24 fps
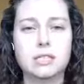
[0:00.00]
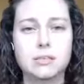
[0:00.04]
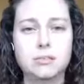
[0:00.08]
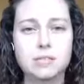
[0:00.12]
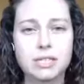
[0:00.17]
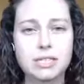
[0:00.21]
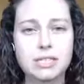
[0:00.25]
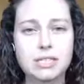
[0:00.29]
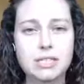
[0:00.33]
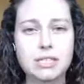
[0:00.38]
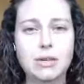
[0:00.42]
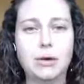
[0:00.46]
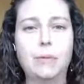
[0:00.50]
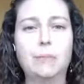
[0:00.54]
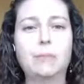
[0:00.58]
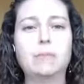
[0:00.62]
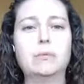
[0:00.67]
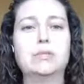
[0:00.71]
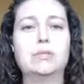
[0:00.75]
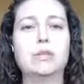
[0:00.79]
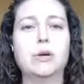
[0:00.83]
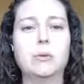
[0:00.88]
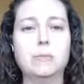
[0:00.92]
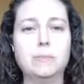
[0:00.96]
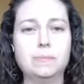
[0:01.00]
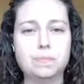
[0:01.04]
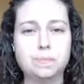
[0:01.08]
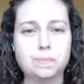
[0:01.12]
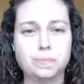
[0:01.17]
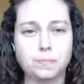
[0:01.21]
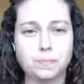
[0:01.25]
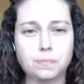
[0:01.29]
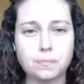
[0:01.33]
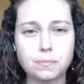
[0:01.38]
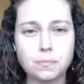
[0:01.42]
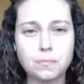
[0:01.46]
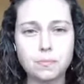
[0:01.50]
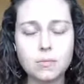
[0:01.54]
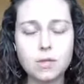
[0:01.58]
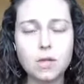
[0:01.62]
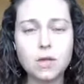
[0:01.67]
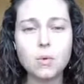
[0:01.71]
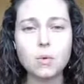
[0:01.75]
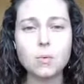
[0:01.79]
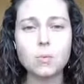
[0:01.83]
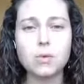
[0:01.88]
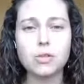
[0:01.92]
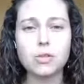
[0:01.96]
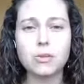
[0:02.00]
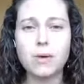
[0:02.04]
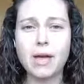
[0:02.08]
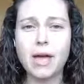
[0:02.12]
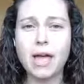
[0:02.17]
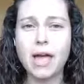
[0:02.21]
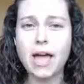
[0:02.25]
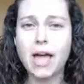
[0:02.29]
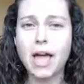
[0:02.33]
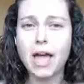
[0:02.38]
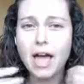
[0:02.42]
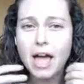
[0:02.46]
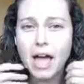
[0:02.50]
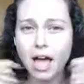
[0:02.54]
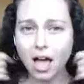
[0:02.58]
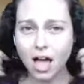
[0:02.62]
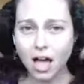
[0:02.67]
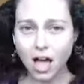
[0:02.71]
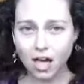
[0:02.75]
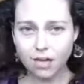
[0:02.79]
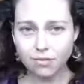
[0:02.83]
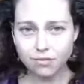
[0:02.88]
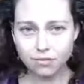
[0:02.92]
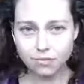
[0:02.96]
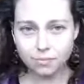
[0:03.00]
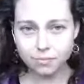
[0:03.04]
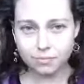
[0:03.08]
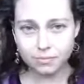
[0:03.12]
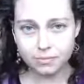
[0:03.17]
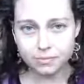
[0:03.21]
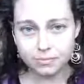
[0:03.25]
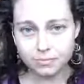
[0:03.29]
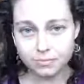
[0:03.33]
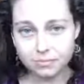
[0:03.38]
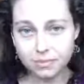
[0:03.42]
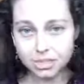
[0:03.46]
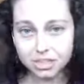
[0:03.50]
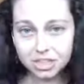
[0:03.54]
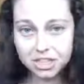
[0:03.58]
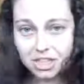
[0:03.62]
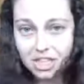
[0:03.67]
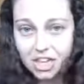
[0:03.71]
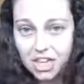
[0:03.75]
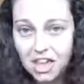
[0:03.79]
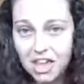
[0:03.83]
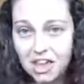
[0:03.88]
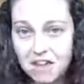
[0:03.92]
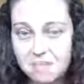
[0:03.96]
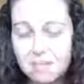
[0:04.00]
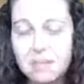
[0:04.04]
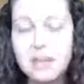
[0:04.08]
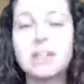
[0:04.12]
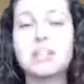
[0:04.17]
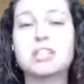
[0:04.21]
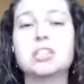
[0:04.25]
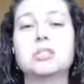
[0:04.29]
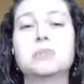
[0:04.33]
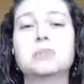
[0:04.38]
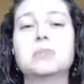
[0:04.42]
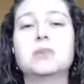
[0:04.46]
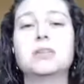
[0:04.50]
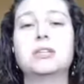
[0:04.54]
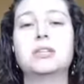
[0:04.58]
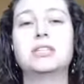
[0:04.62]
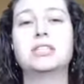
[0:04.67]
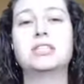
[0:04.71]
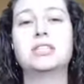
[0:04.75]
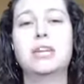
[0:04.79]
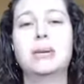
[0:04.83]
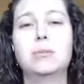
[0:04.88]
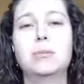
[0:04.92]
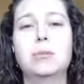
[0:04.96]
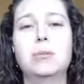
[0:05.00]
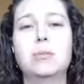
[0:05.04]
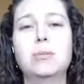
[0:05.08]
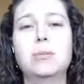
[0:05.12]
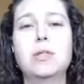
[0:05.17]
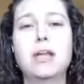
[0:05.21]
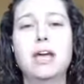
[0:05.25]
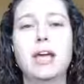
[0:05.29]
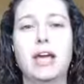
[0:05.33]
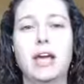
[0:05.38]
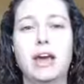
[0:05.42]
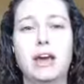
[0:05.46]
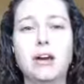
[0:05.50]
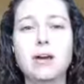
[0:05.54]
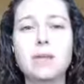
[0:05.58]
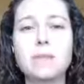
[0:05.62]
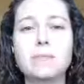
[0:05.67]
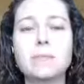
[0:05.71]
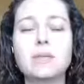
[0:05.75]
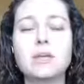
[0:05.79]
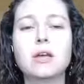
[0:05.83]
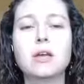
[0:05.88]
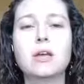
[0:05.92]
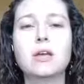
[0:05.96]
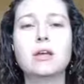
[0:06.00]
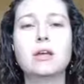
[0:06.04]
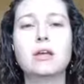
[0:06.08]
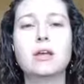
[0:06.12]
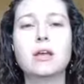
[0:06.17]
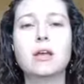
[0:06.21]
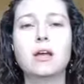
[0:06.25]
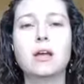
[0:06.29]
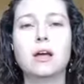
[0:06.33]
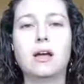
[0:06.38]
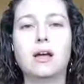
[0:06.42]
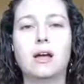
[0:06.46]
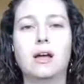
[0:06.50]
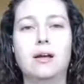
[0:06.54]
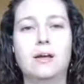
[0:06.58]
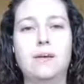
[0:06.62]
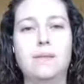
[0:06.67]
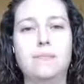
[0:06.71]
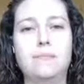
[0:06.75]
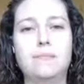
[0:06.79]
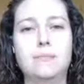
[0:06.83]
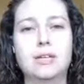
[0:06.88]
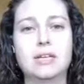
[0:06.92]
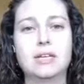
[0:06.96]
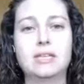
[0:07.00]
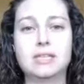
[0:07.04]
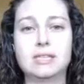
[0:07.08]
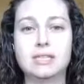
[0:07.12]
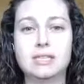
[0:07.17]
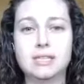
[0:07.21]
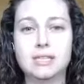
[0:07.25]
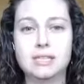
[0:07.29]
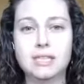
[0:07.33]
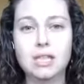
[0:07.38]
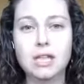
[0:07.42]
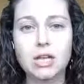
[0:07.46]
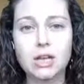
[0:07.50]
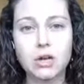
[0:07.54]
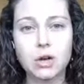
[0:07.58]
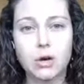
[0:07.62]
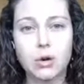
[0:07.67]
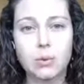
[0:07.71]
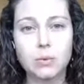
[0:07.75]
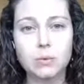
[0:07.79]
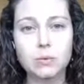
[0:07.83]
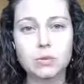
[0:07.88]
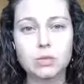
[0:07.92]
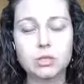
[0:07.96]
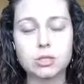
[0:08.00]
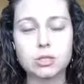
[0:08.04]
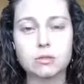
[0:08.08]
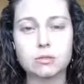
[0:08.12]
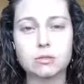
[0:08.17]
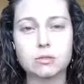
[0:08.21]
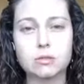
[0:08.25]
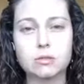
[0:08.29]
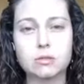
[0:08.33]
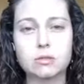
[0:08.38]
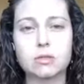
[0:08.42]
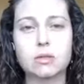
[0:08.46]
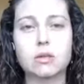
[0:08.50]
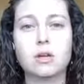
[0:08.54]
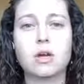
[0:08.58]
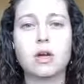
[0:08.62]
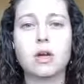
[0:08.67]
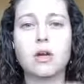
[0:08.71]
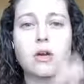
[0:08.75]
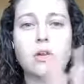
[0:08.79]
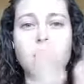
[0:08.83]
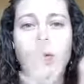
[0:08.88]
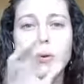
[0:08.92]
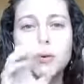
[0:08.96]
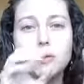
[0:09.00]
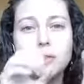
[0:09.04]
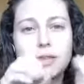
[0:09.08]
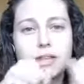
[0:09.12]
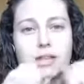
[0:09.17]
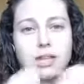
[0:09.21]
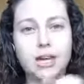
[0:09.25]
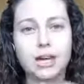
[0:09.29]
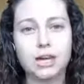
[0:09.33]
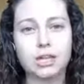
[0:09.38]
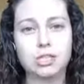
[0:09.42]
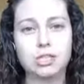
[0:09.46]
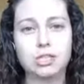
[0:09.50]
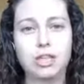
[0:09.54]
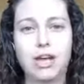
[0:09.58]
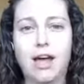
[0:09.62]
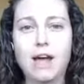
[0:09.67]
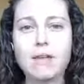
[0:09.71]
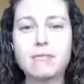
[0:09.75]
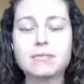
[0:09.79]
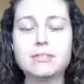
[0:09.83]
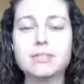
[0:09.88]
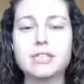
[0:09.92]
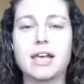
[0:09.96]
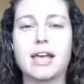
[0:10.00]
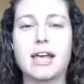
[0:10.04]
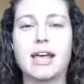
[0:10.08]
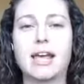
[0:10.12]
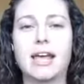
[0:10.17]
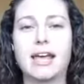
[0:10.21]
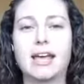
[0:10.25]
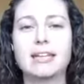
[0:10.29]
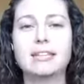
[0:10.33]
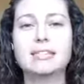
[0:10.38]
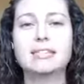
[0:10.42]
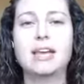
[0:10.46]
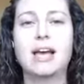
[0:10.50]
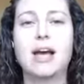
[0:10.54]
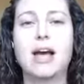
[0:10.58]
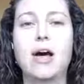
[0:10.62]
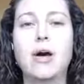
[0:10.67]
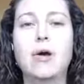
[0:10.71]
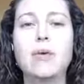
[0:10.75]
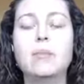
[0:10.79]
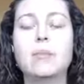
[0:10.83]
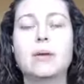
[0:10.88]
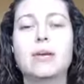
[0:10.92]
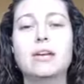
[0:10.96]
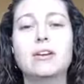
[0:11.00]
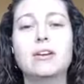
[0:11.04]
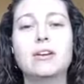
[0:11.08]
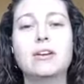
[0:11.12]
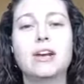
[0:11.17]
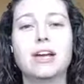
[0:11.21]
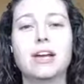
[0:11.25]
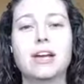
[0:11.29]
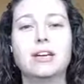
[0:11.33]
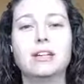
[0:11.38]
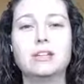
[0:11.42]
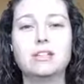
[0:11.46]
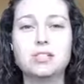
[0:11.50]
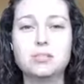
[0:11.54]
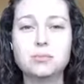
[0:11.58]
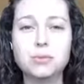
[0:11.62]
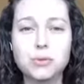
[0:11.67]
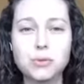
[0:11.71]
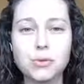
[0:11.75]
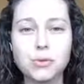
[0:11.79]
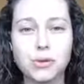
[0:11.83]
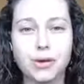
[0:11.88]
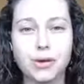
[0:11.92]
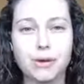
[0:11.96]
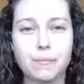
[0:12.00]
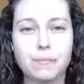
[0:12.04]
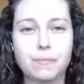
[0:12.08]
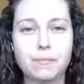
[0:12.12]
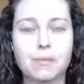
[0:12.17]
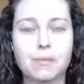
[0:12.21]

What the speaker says: the big deal? So when you have, first, the unmanageable, untamable hair, silicones coat the hair shaft and help make your hair smoother.